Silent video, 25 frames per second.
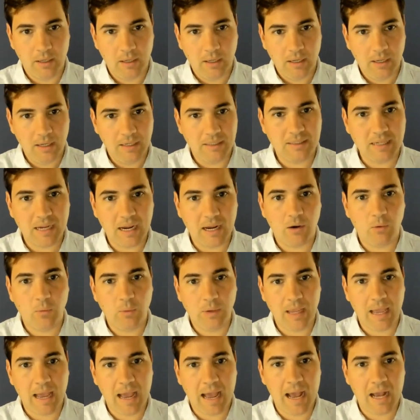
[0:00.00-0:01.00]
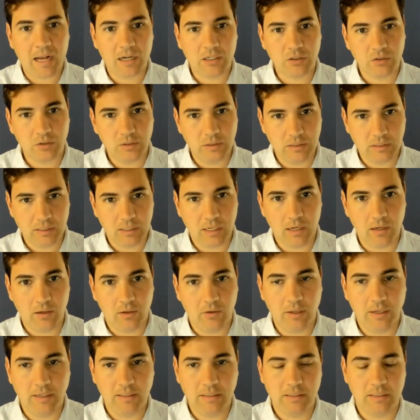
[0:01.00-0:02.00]
is how we actually
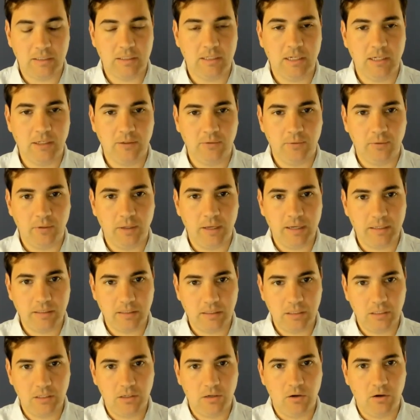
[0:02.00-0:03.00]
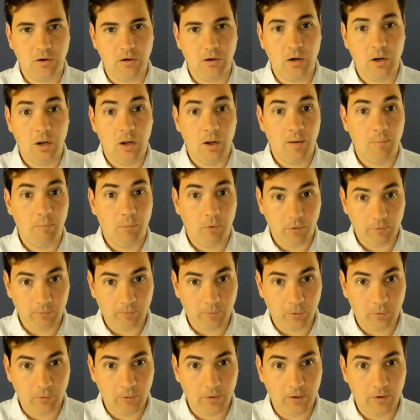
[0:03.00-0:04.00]
scale a successful STR
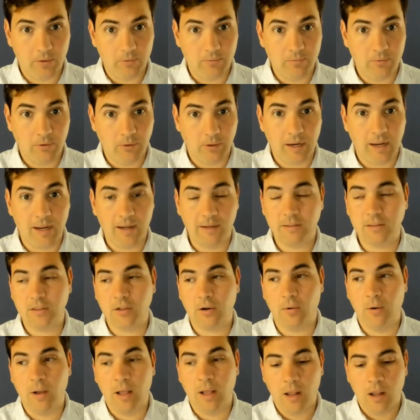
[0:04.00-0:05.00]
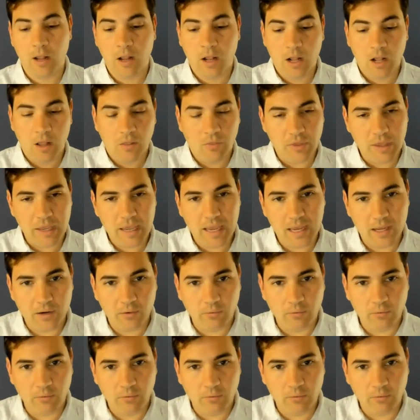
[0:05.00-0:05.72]
portfolio. Okay. So the end